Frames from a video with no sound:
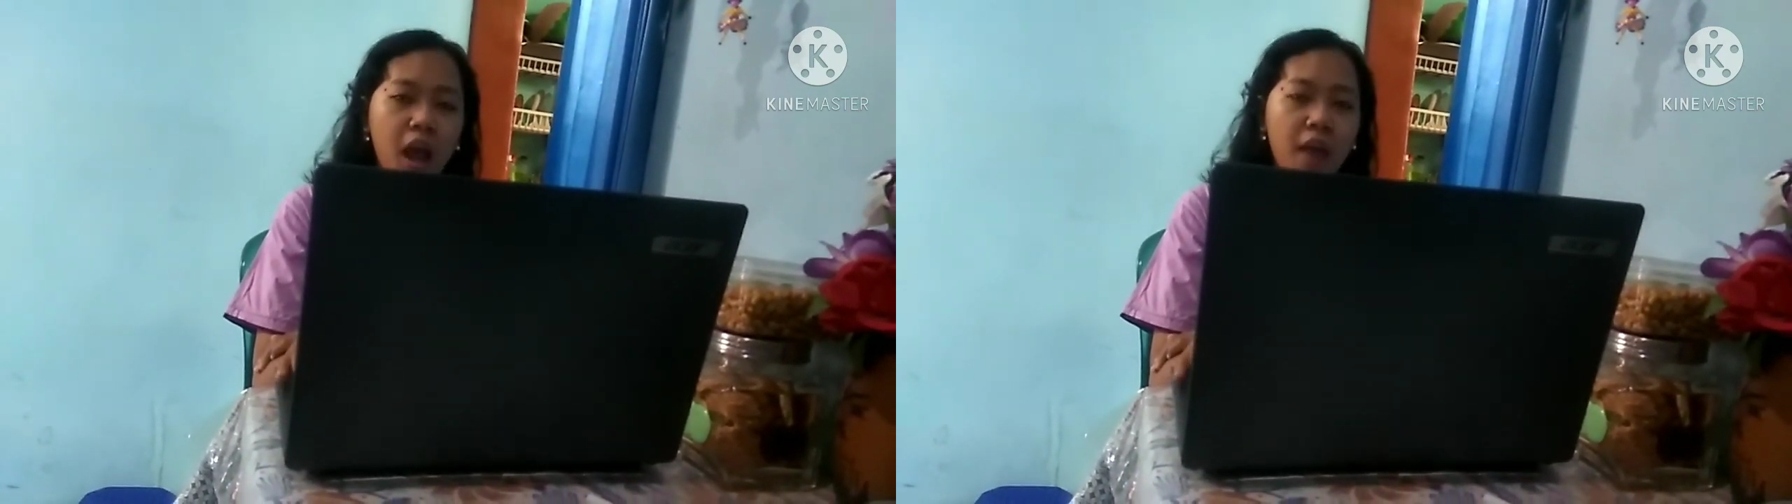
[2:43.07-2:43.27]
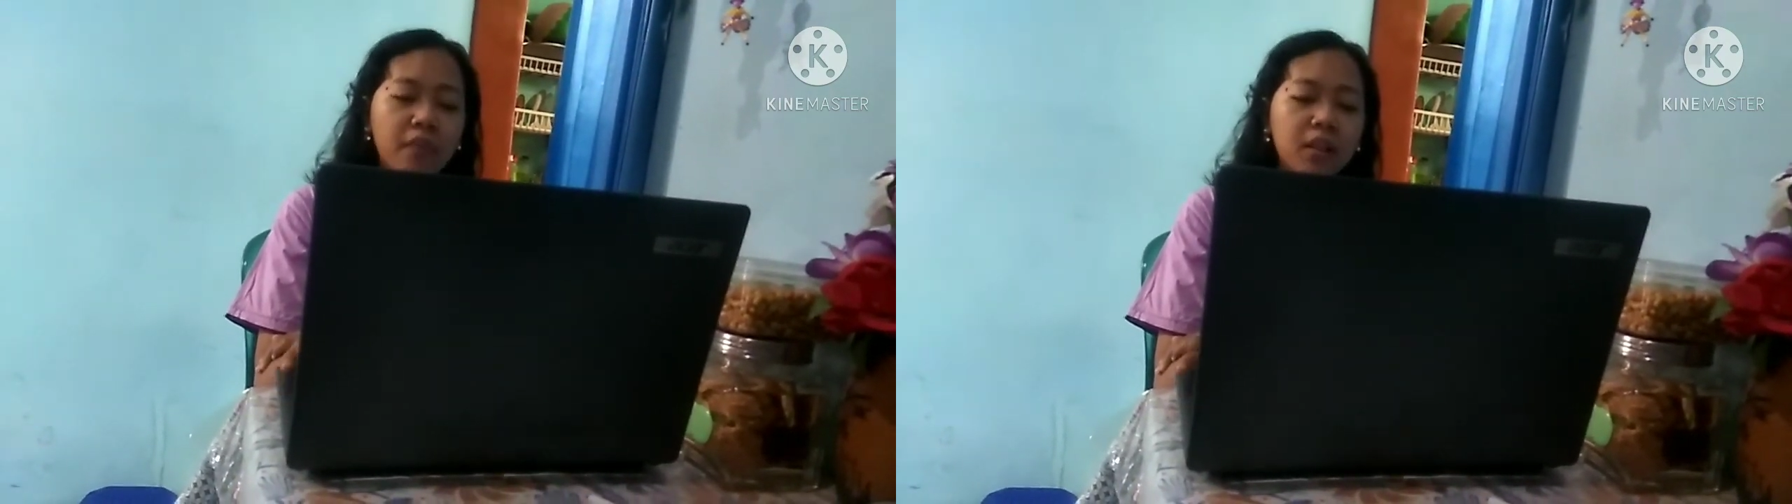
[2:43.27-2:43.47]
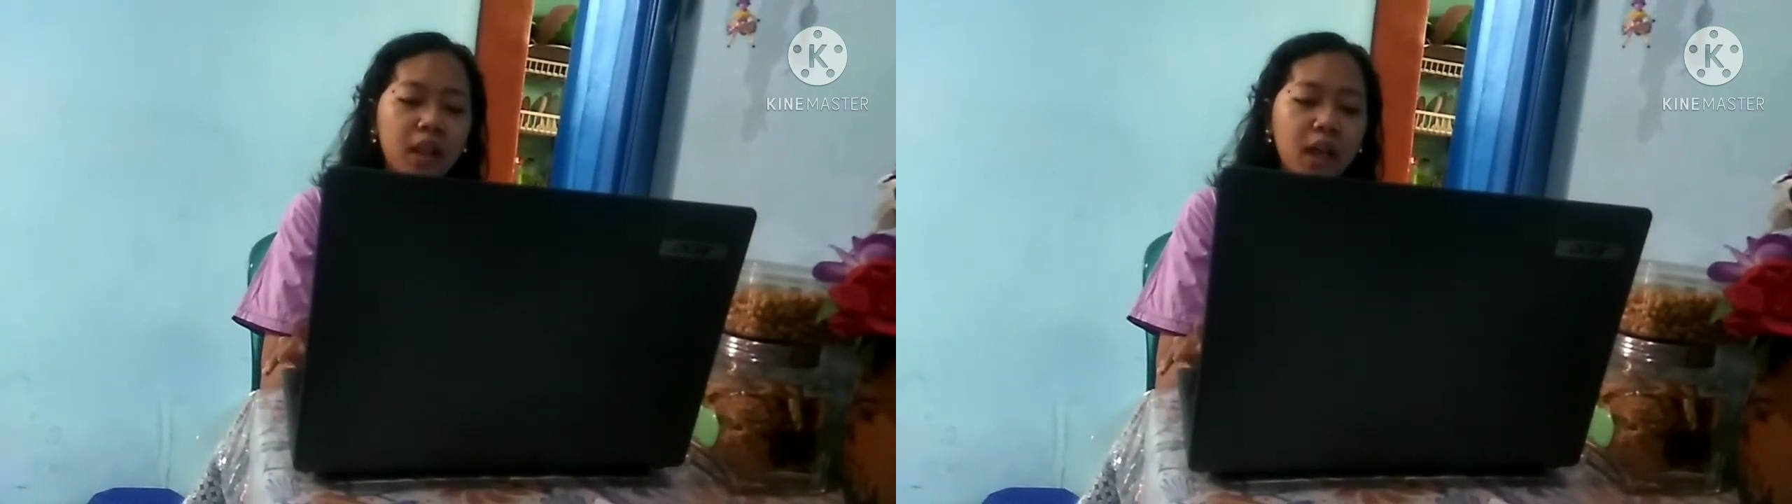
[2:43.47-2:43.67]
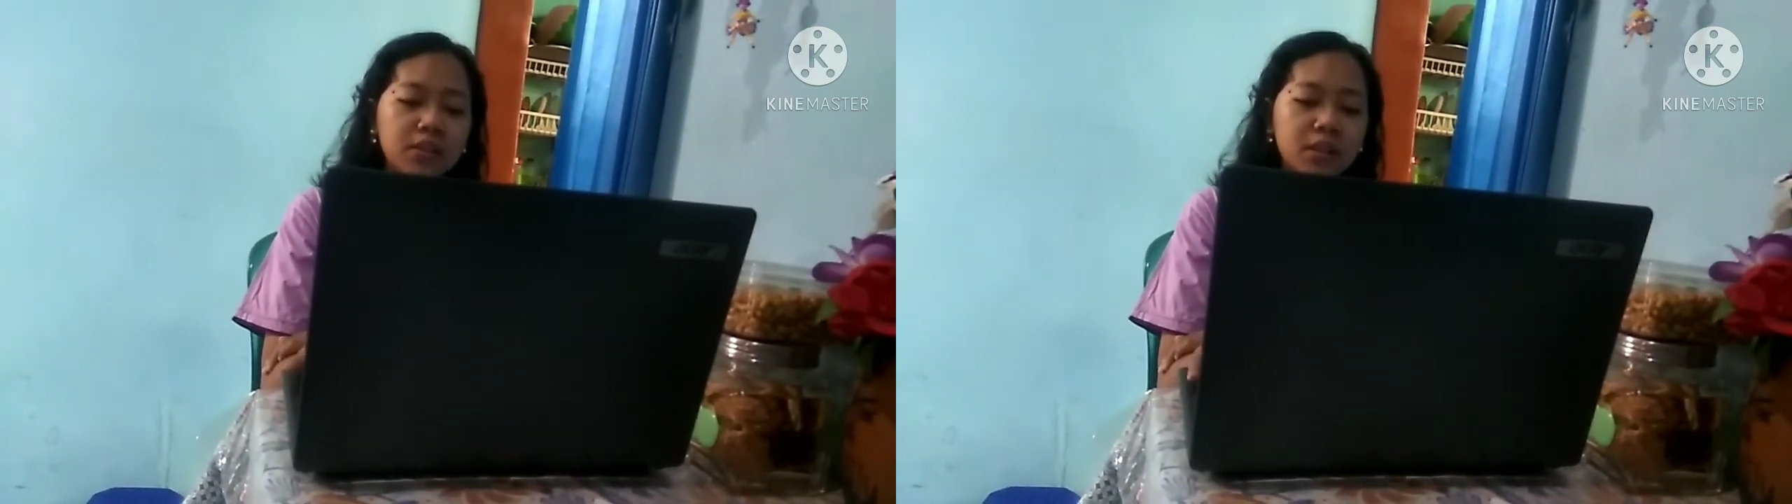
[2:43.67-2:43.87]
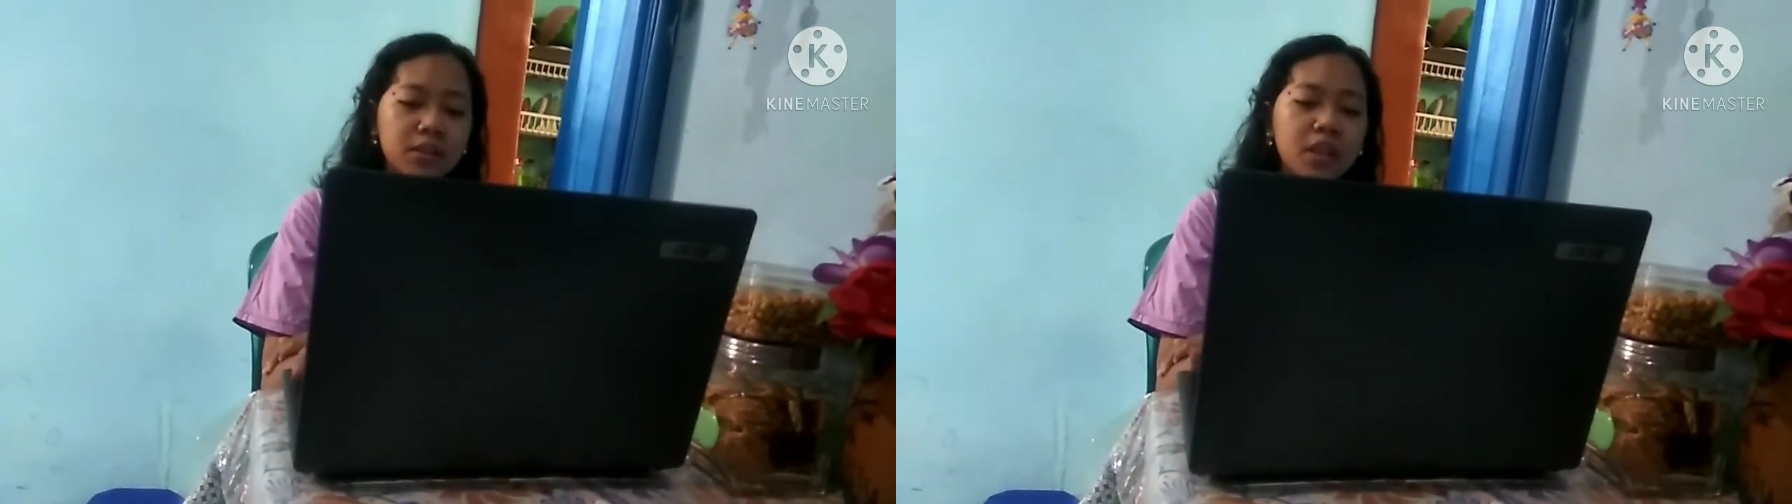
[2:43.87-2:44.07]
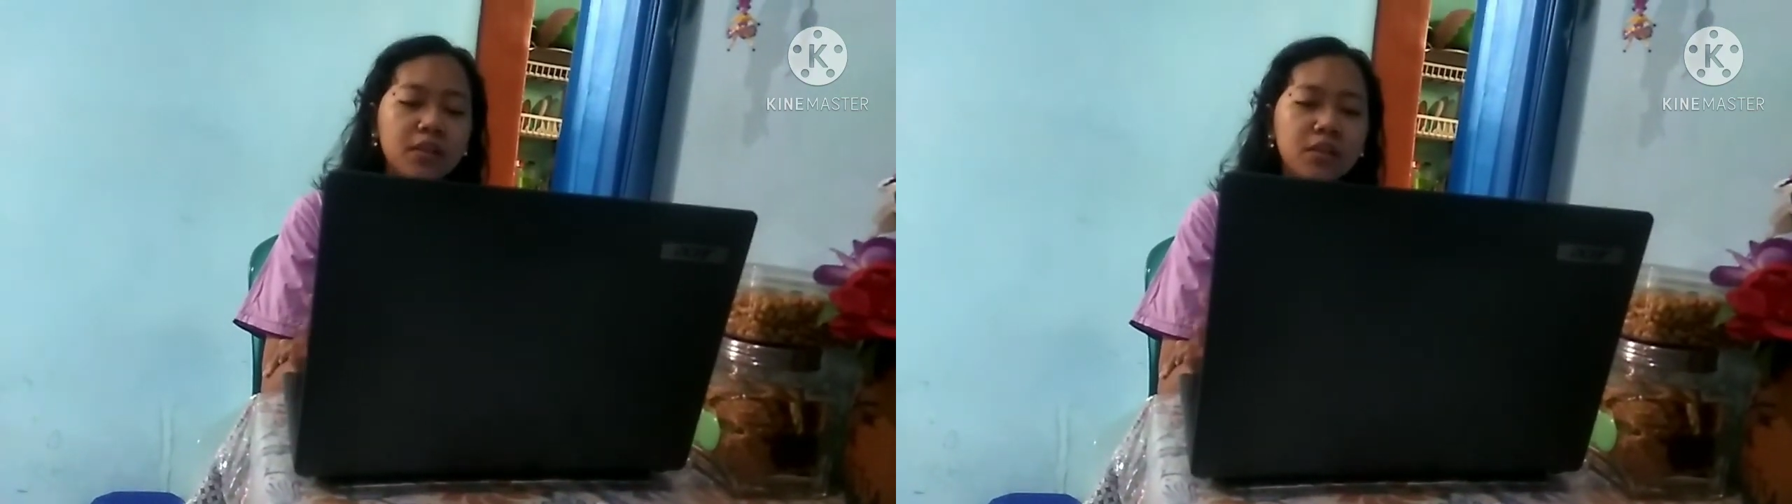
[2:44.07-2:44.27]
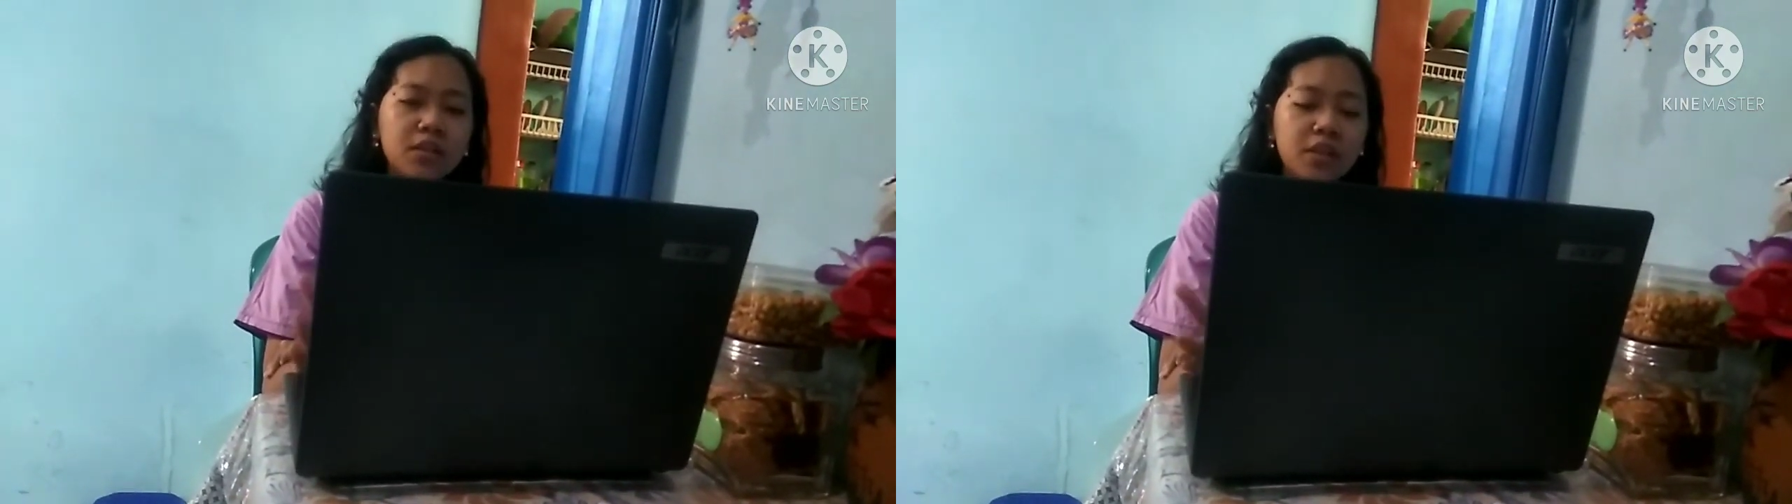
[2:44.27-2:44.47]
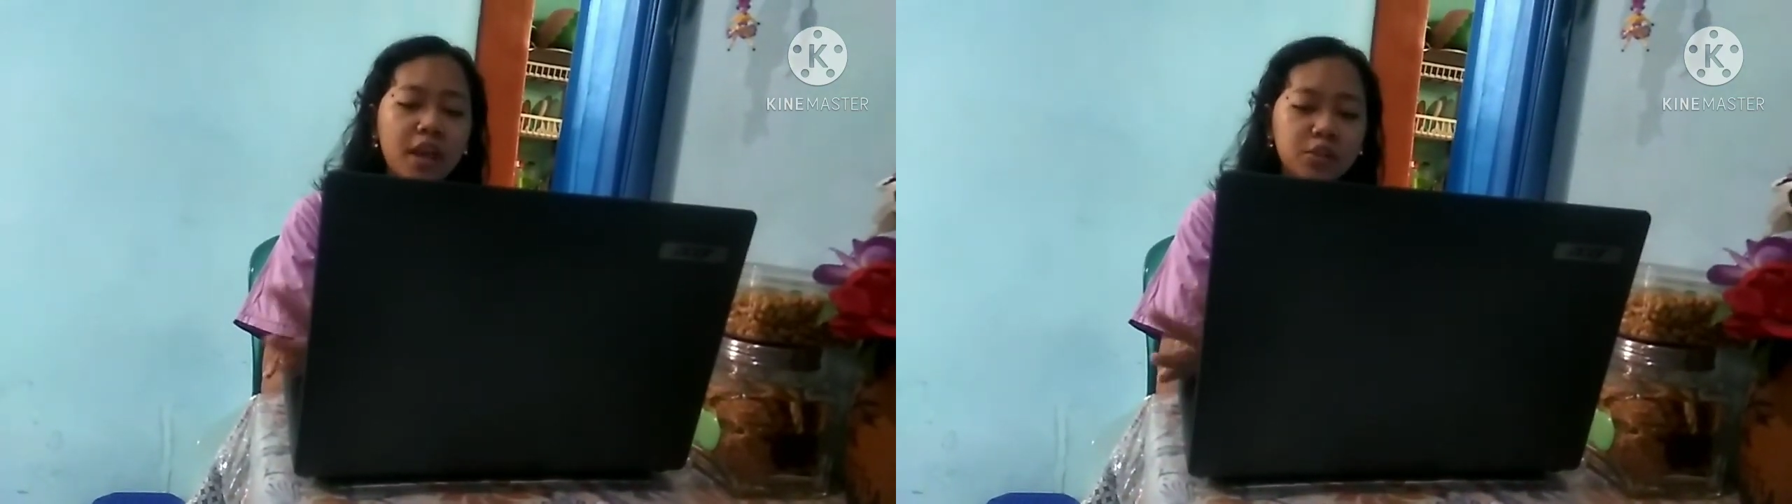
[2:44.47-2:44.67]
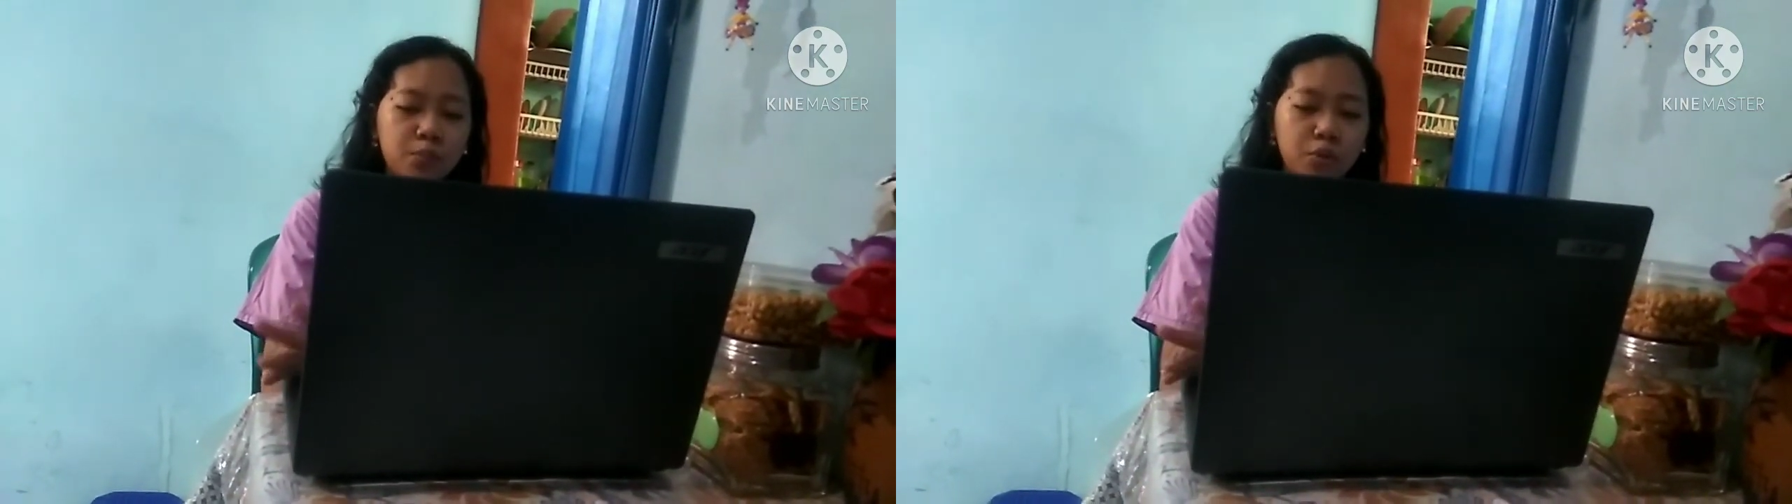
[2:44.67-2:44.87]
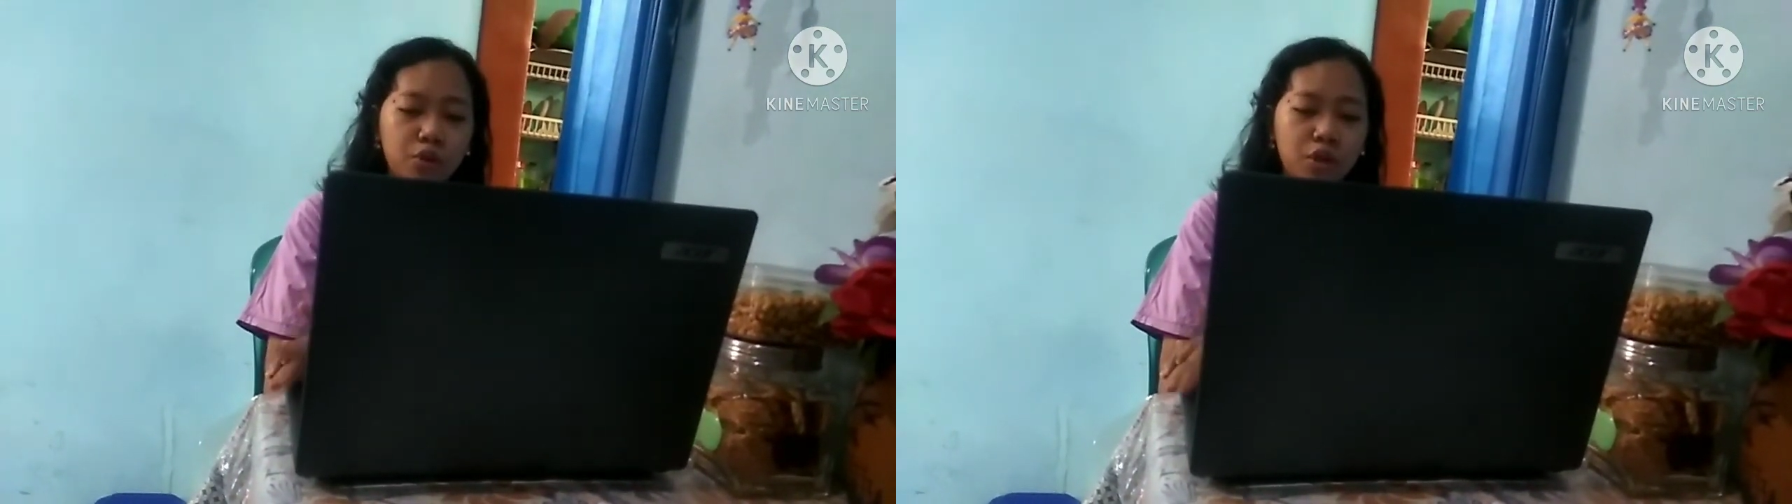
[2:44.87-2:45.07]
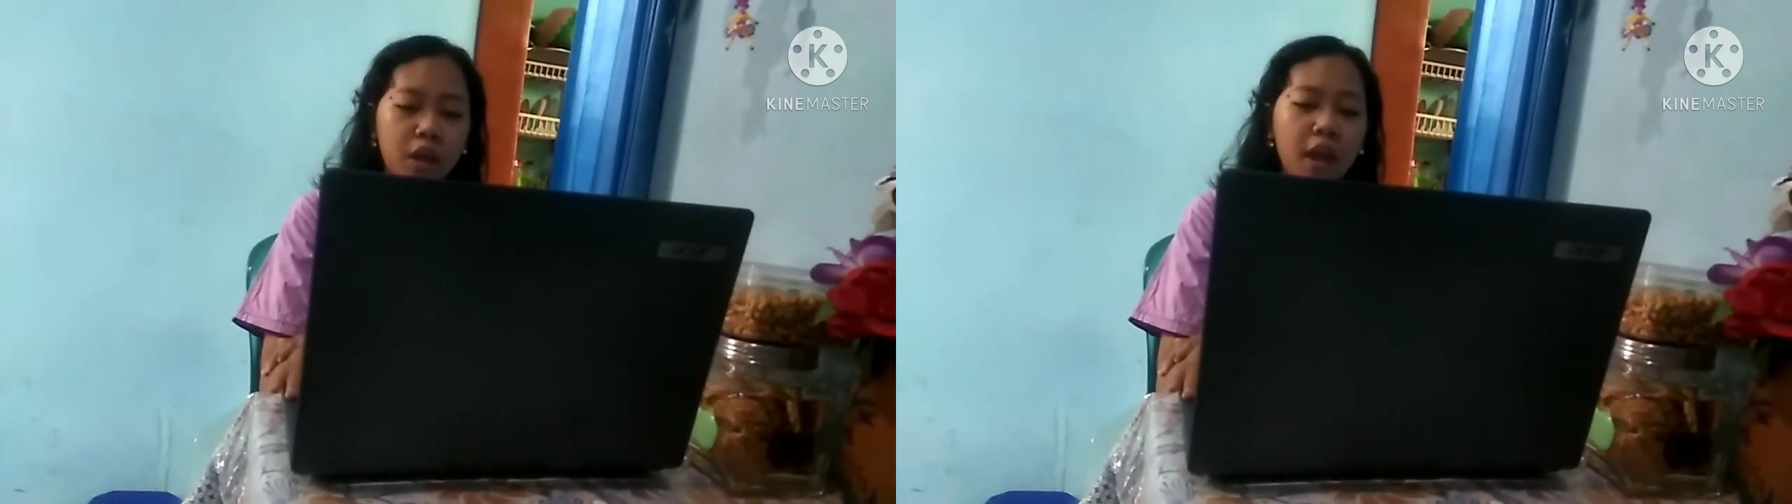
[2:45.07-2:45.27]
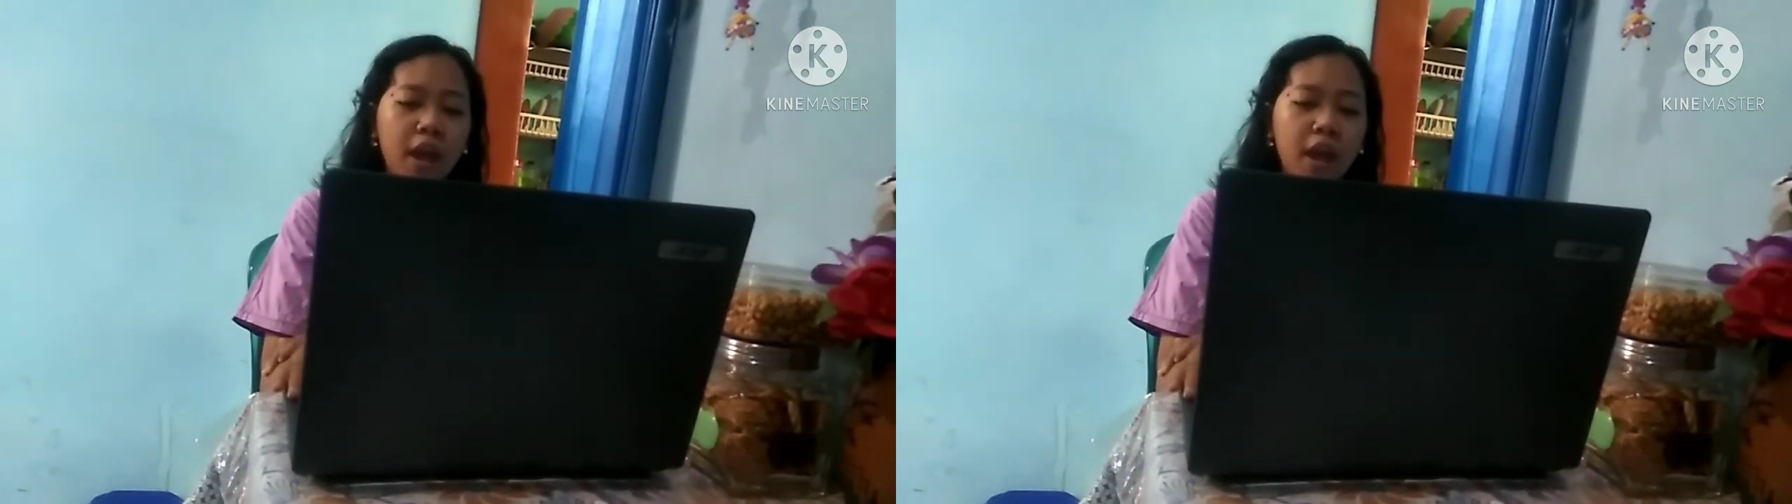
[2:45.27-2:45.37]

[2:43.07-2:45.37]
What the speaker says: And the last is the textbook